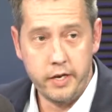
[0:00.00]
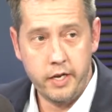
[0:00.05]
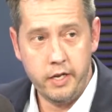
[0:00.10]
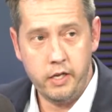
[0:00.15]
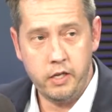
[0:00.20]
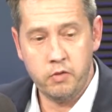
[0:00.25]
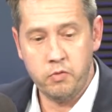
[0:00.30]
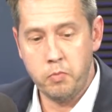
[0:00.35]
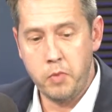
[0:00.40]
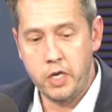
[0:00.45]

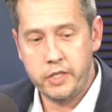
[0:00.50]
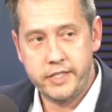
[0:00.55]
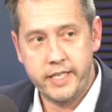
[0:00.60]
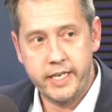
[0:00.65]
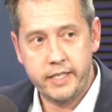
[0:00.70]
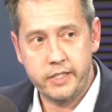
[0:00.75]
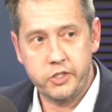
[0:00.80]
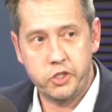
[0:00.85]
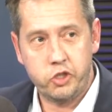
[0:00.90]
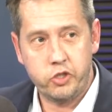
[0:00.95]
And
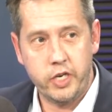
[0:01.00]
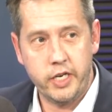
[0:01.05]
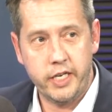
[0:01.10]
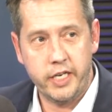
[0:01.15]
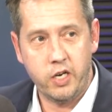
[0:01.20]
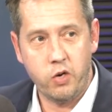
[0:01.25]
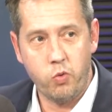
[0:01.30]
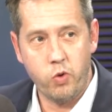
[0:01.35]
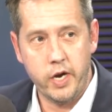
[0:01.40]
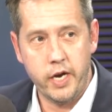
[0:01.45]
Montana is trending
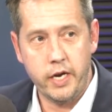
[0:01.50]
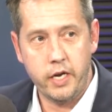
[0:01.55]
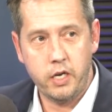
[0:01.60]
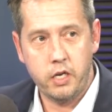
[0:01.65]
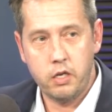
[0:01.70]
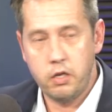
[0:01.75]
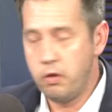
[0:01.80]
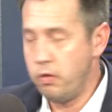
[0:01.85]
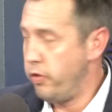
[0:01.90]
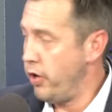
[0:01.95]
in a way
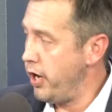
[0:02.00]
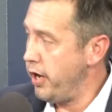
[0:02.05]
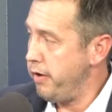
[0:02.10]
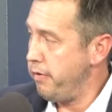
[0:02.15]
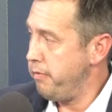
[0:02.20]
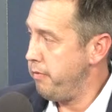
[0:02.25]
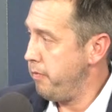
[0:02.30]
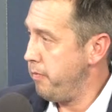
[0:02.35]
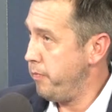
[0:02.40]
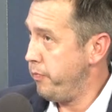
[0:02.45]
that
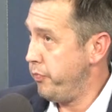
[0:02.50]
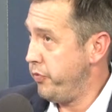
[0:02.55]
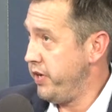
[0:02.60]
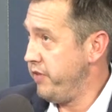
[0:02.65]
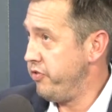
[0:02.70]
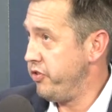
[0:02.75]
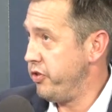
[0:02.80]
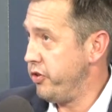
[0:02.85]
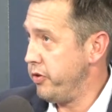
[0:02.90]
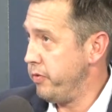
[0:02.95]

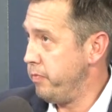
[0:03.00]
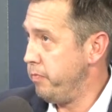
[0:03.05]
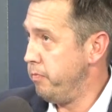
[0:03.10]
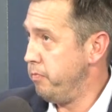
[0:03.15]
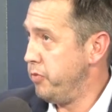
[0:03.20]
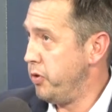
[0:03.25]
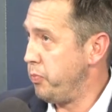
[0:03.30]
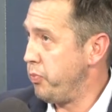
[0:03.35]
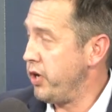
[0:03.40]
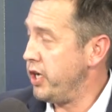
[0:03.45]
even
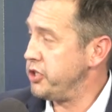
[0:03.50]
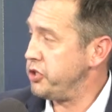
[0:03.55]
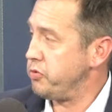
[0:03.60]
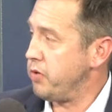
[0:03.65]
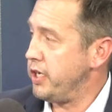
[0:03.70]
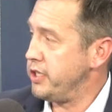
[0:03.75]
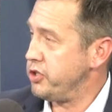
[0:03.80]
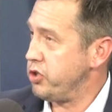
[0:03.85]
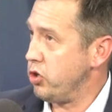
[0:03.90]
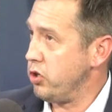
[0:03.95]
the press
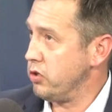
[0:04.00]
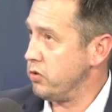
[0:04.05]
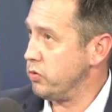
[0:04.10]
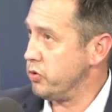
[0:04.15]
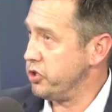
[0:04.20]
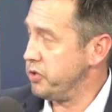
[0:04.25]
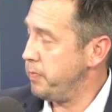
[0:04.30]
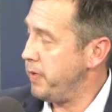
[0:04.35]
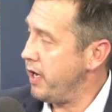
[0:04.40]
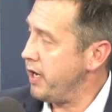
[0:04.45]
writes
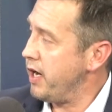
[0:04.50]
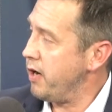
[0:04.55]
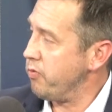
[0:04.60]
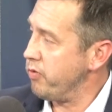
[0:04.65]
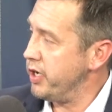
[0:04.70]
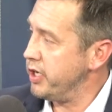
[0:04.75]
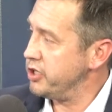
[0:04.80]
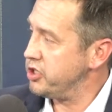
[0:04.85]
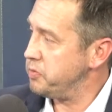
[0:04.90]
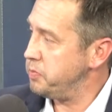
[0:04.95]
articles about how
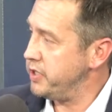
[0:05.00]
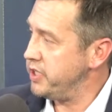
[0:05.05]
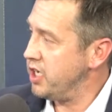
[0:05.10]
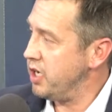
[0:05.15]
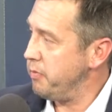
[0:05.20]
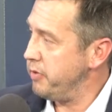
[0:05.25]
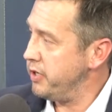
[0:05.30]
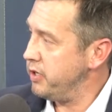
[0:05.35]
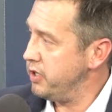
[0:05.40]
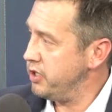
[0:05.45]
red it's
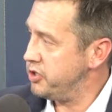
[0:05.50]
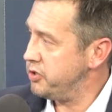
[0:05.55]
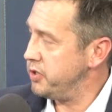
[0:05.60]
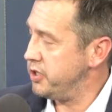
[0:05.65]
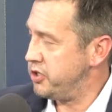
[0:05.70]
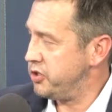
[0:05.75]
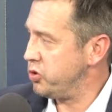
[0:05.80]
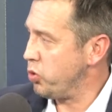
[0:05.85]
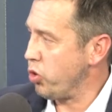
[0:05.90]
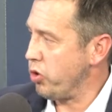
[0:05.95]
becoming.
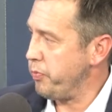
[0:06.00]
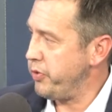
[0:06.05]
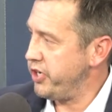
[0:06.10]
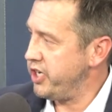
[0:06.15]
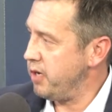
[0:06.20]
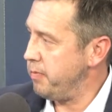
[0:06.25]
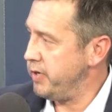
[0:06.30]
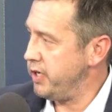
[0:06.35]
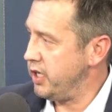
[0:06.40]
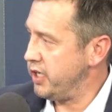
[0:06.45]
It's sort of
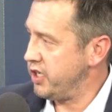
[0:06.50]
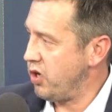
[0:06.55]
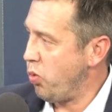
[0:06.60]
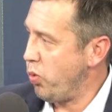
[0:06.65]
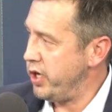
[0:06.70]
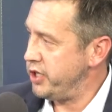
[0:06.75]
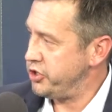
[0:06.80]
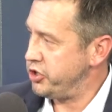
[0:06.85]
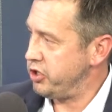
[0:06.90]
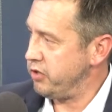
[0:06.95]
becoming like a
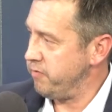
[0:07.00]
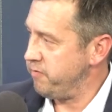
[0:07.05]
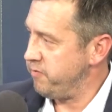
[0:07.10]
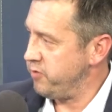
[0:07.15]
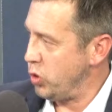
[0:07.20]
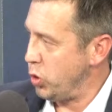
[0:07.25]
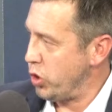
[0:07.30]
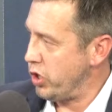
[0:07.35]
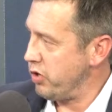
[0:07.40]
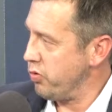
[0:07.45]
Western
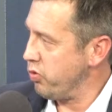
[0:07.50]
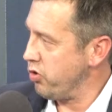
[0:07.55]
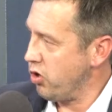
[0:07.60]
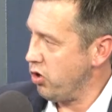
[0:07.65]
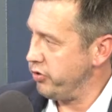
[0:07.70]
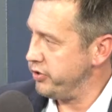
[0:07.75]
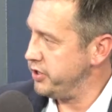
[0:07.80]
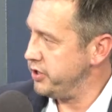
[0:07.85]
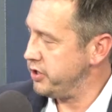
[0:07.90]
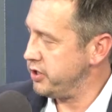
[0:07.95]
Florida, where
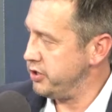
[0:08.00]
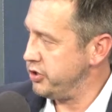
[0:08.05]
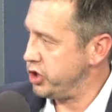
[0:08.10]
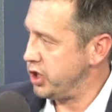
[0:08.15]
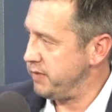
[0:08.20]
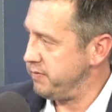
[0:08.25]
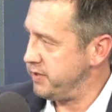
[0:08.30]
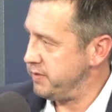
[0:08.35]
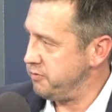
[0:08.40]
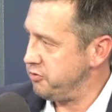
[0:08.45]
all these
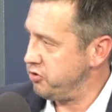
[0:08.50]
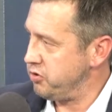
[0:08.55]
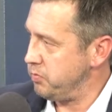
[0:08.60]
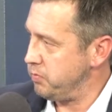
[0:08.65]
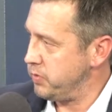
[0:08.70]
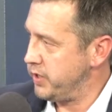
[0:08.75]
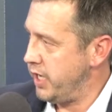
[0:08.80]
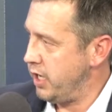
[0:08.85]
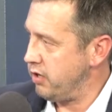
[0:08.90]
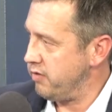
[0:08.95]
conservatives
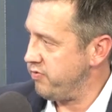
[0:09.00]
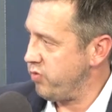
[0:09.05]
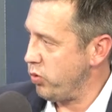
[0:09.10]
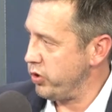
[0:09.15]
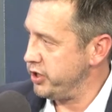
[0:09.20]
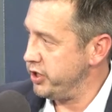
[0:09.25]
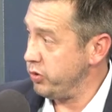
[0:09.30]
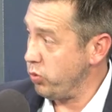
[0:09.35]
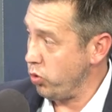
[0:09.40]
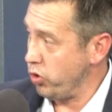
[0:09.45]
from
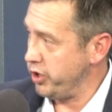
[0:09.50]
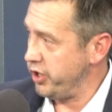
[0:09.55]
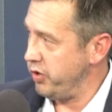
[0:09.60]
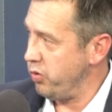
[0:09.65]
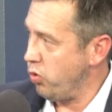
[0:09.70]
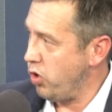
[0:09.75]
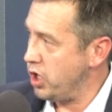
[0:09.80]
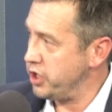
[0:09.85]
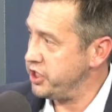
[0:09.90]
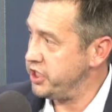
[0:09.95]
California and Oregon
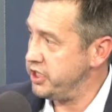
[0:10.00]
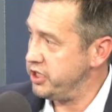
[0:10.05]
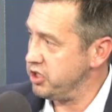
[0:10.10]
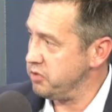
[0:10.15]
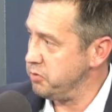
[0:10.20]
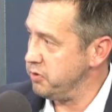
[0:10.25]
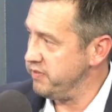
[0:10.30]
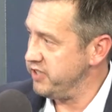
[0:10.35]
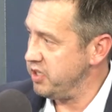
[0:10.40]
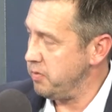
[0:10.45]
and Washington are
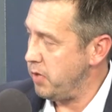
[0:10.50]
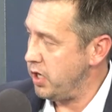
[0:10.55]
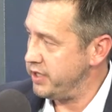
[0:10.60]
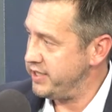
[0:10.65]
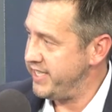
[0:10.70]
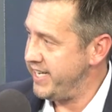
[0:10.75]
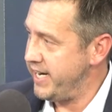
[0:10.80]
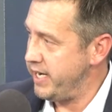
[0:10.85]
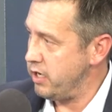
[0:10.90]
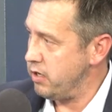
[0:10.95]
moving to
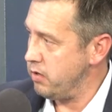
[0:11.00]
Montana.